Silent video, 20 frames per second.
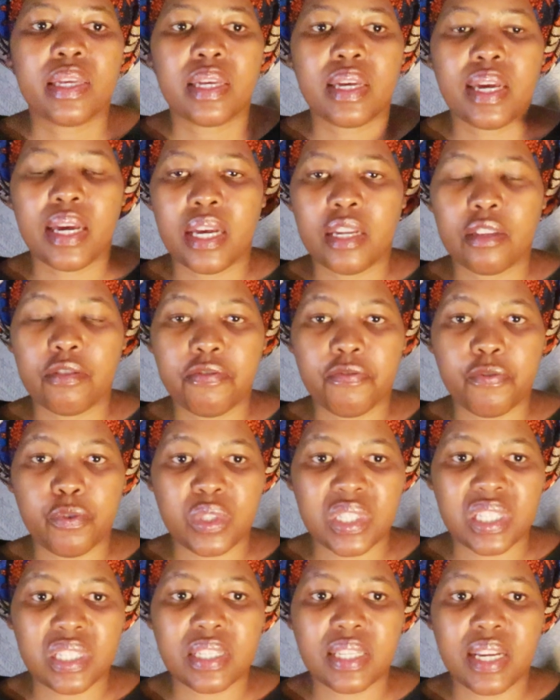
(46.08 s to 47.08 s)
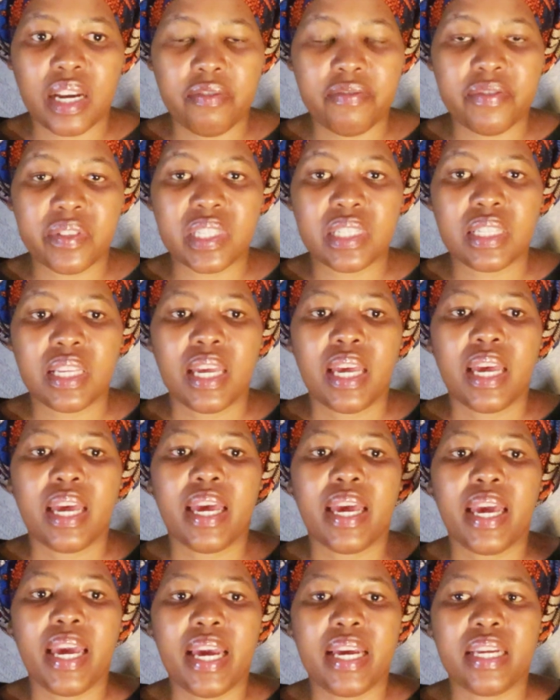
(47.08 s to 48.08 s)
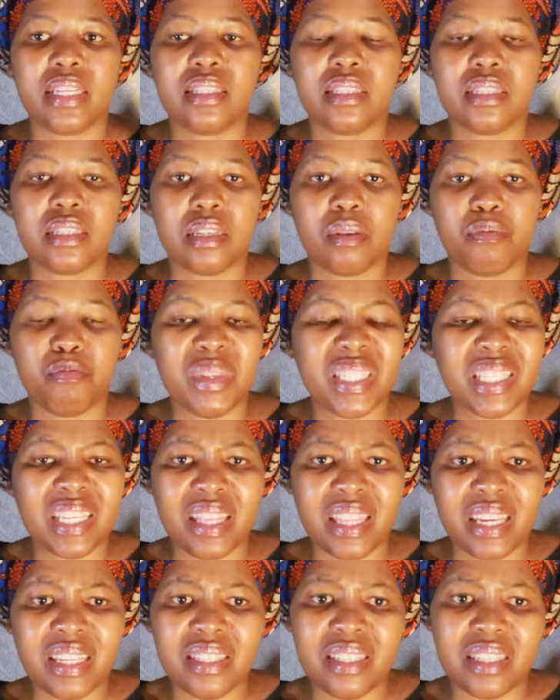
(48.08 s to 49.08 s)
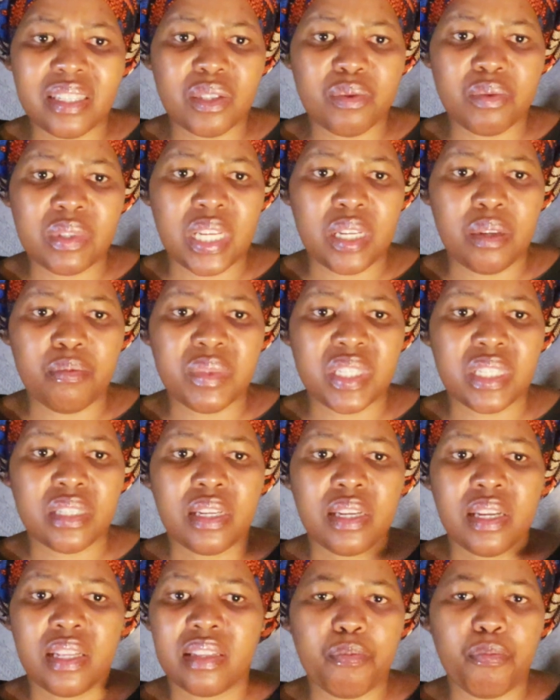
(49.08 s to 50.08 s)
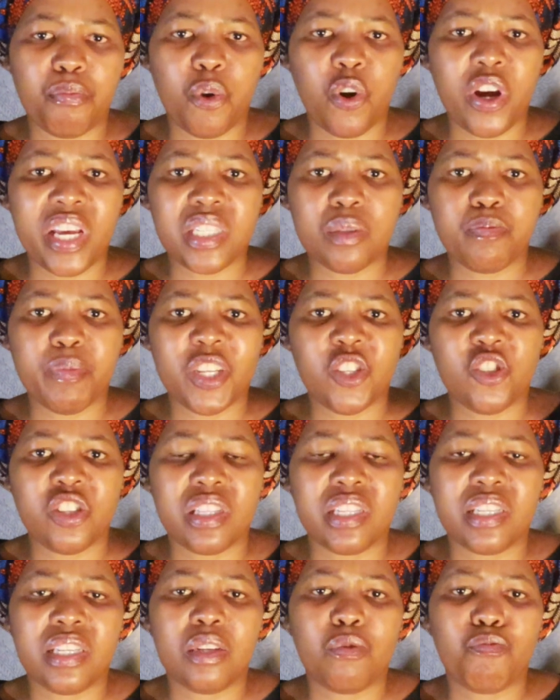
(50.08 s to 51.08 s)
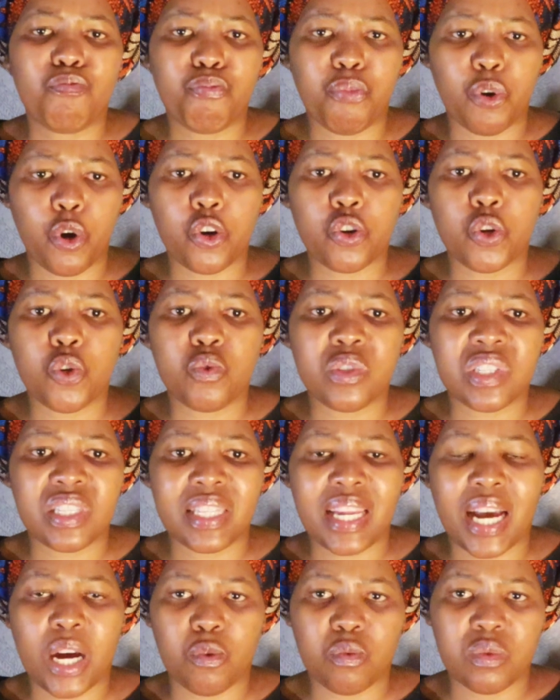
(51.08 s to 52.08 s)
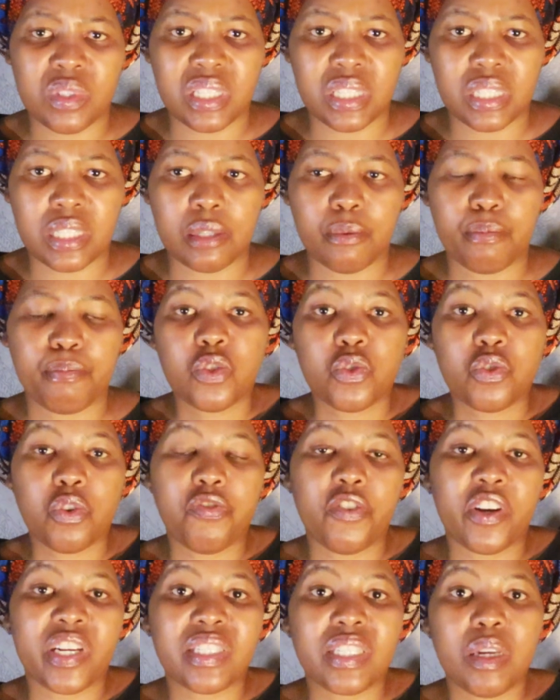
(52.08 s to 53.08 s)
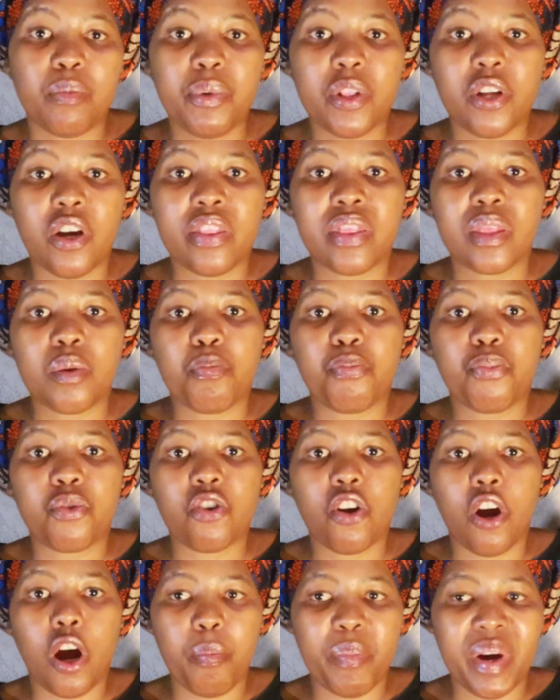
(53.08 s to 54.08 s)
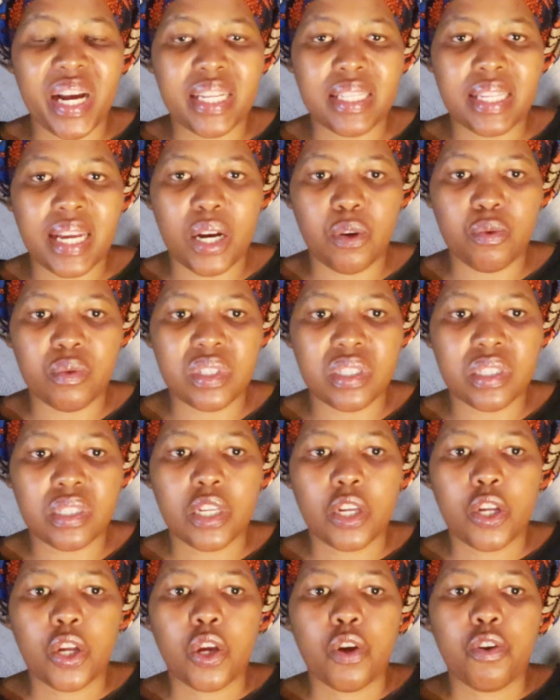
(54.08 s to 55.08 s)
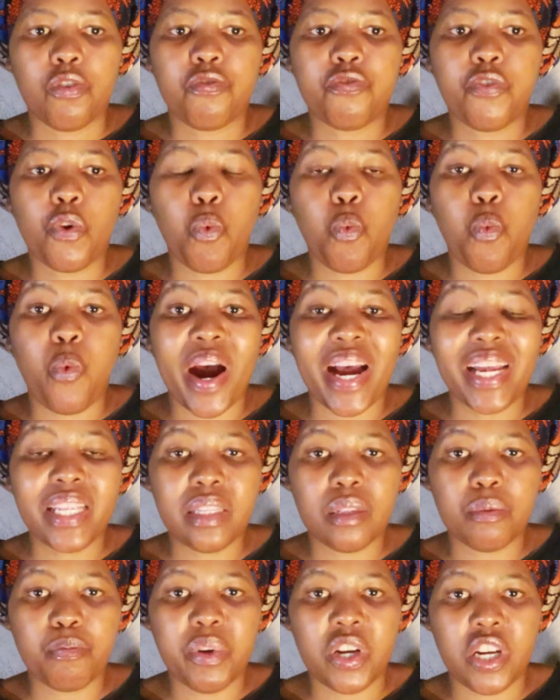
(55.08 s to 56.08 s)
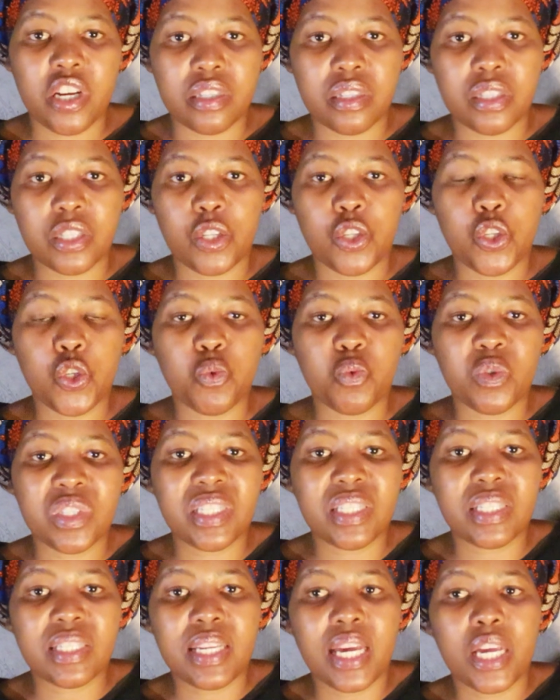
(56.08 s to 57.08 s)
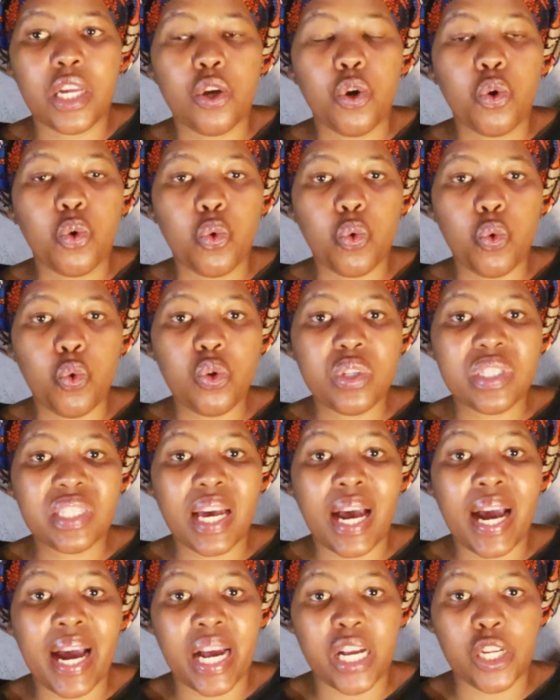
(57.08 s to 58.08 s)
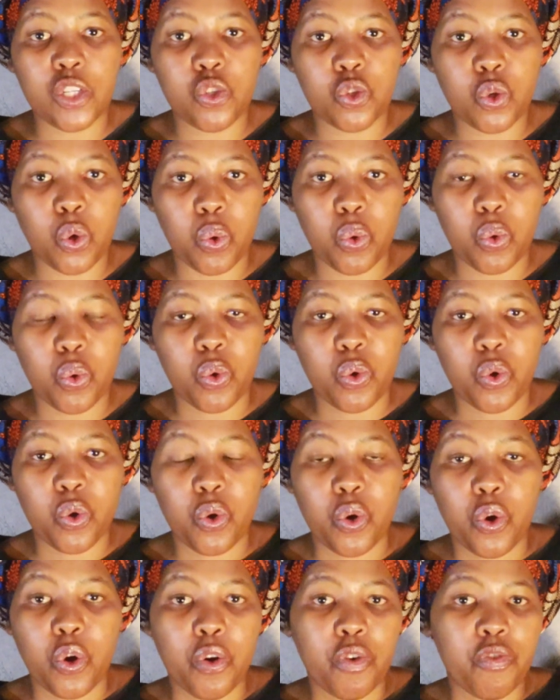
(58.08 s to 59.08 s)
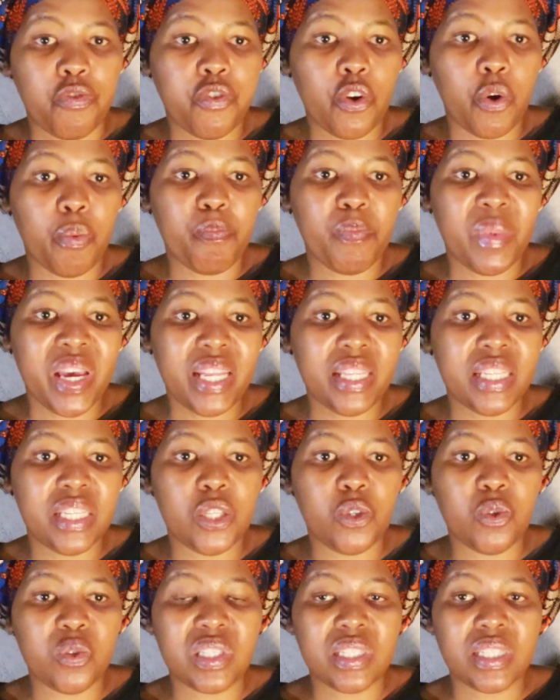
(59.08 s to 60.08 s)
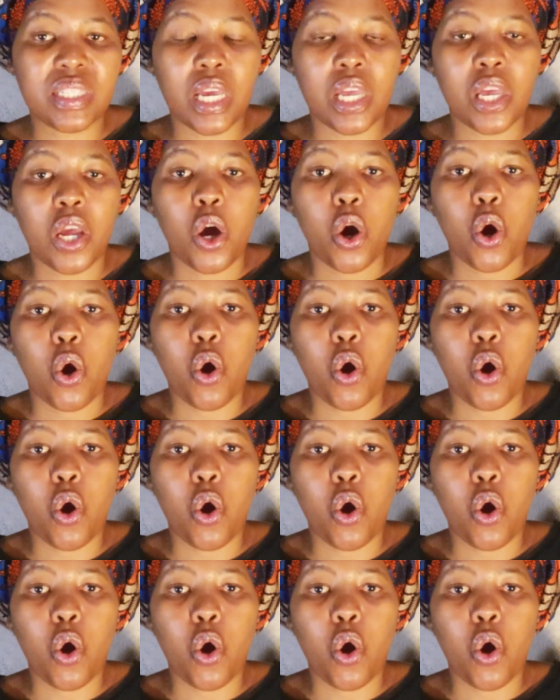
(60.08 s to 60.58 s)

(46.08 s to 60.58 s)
and foodstuffs, and miscellaneous names, more especially borrowed nouns. So for example, on the proper nouns, for one person you would say uthando. For many you would say